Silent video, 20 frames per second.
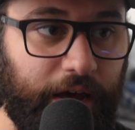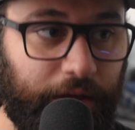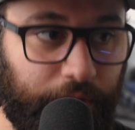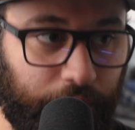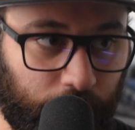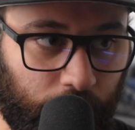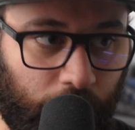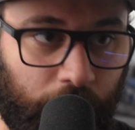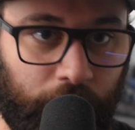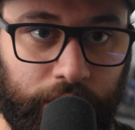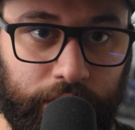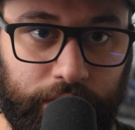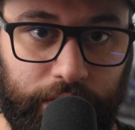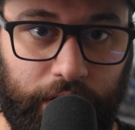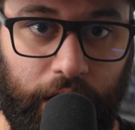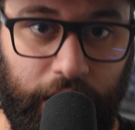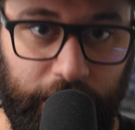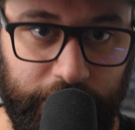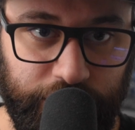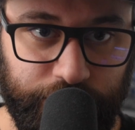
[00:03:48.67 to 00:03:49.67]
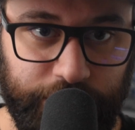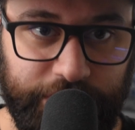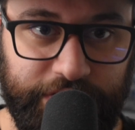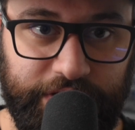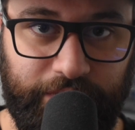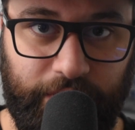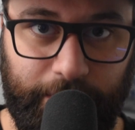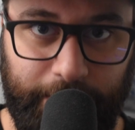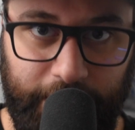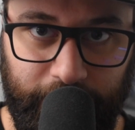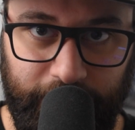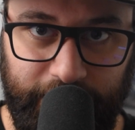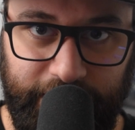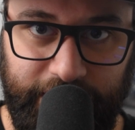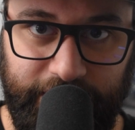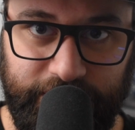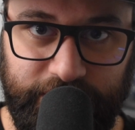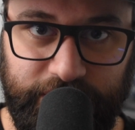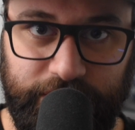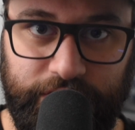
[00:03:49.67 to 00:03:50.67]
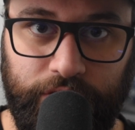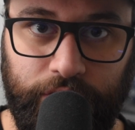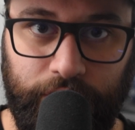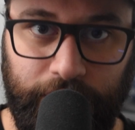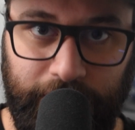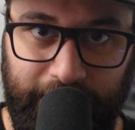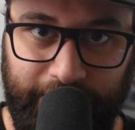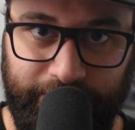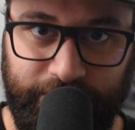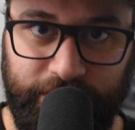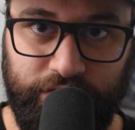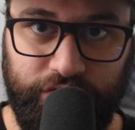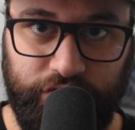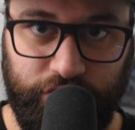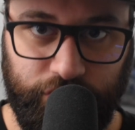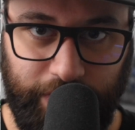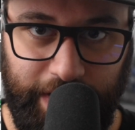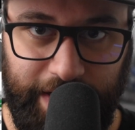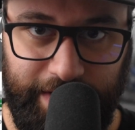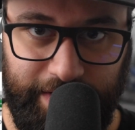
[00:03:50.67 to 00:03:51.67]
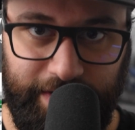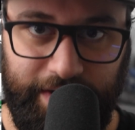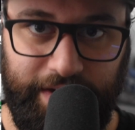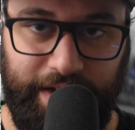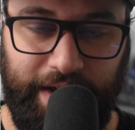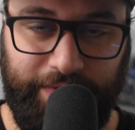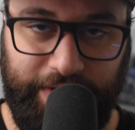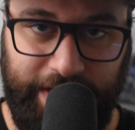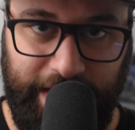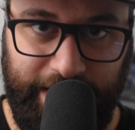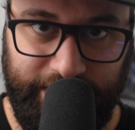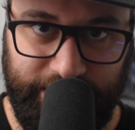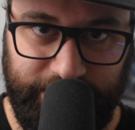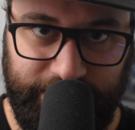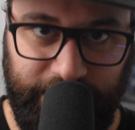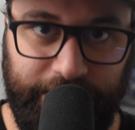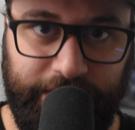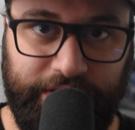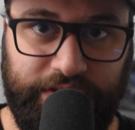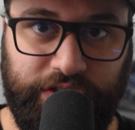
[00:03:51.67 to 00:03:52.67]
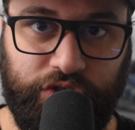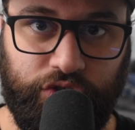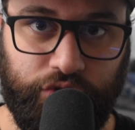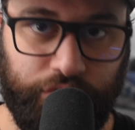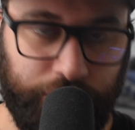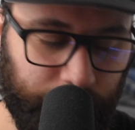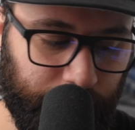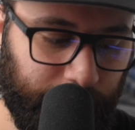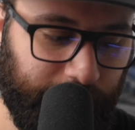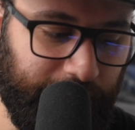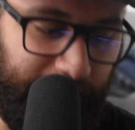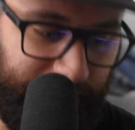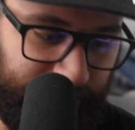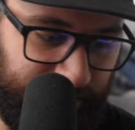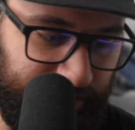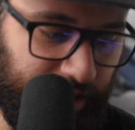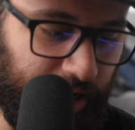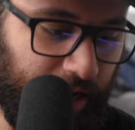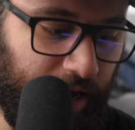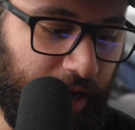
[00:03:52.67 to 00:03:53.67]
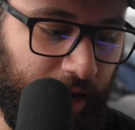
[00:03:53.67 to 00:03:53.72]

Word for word: There are hundreds of Americans still left and stranded in Afghanistan. This is true, yes.